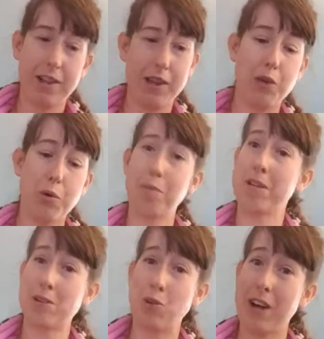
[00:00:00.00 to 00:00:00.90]
Louis
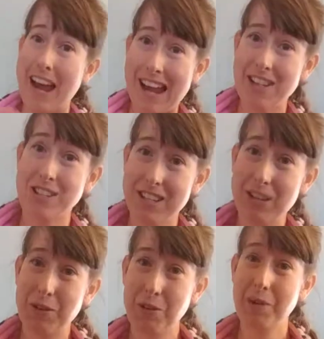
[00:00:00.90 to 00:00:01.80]
Pasteur, and I actually
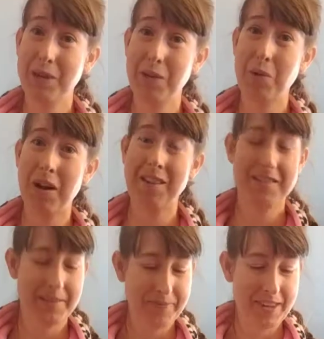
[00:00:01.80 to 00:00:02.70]
knew who he
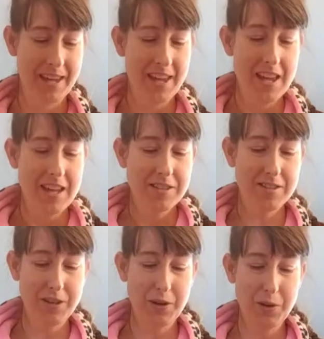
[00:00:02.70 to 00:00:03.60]
was.
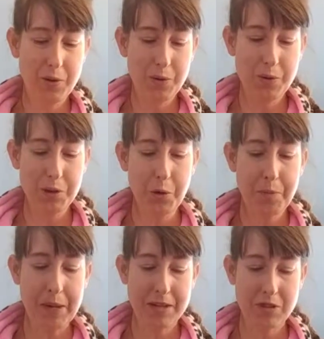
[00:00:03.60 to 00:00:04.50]
So
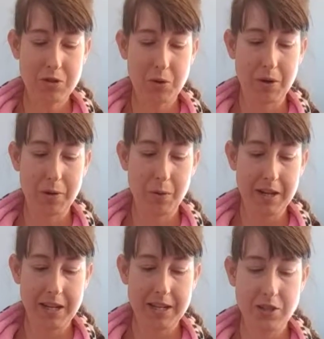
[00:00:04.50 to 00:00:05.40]
Louis Pasteur, what
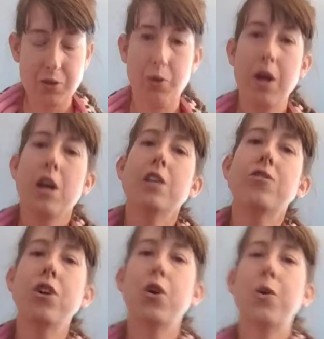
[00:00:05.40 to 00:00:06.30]
did he do?
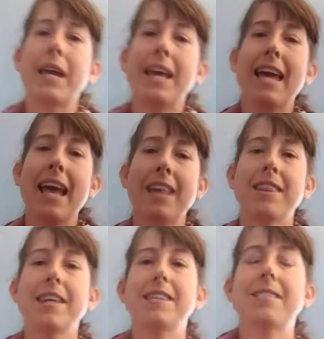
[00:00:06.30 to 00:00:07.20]
So he had
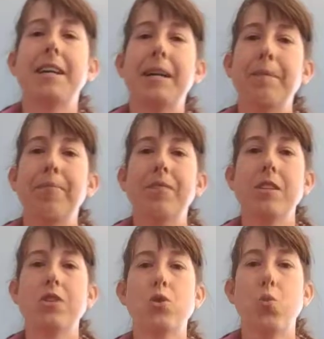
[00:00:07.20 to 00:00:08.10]
these
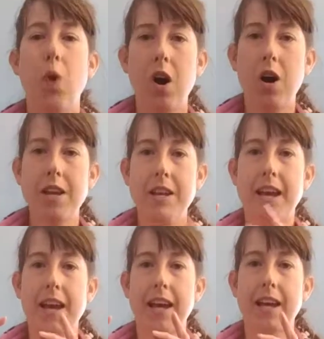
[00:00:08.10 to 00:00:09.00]
swan
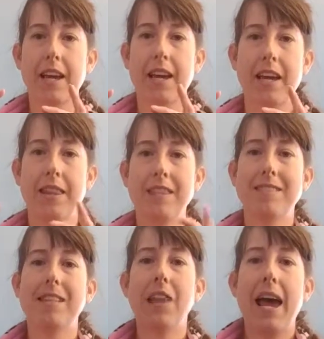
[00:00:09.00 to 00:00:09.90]
neck,
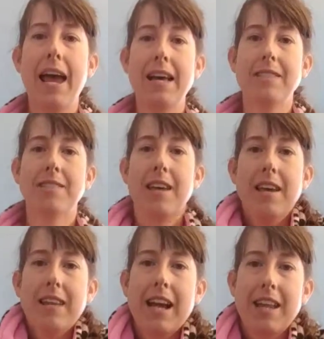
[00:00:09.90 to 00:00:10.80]
these glass,
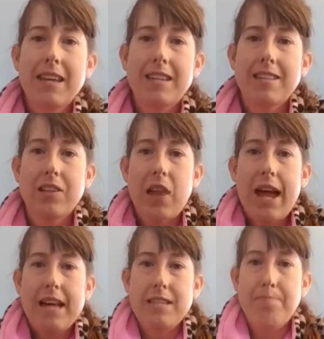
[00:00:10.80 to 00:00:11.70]
kind of like these
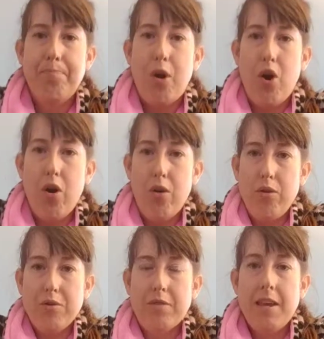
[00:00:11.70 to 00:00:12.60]
glass
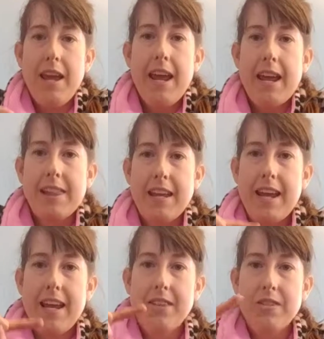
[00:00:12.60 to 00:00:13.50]
balls, and then it
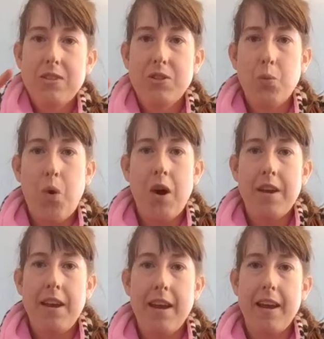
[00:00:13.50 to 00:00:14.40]
had the
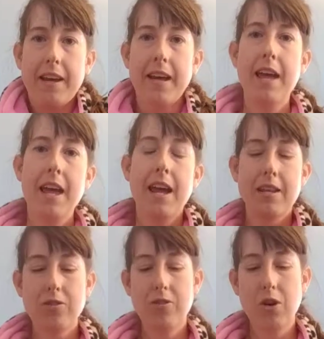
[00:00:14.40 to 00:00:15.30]
swan neck.
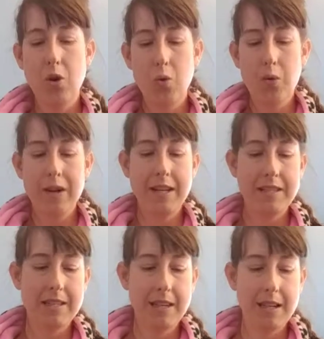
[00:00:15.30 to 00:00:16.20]
And so what he
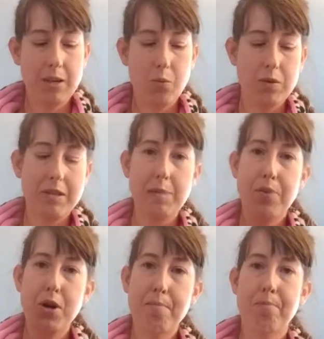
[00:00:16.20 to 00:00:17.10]
did was he
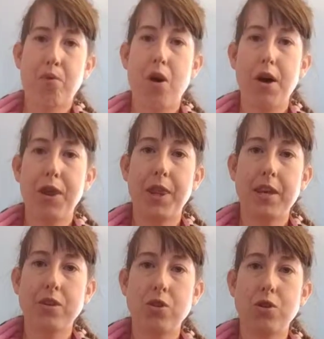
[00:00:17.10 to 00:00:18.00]
put broth
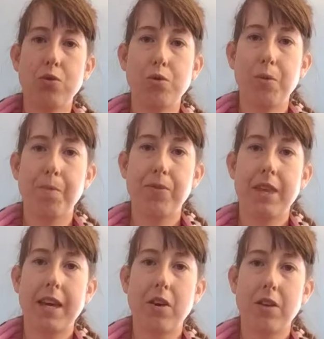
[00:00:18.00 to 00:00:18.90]
into,
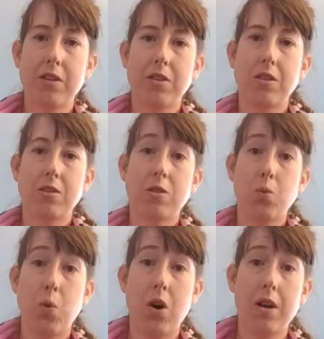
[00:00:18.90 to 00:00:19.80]
they called it a
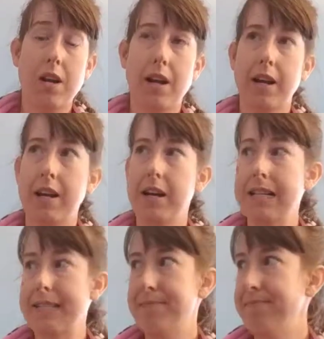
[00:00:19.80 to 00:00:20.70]
swan neck,
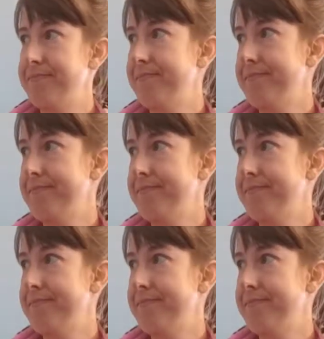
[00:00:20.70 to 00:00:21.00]
I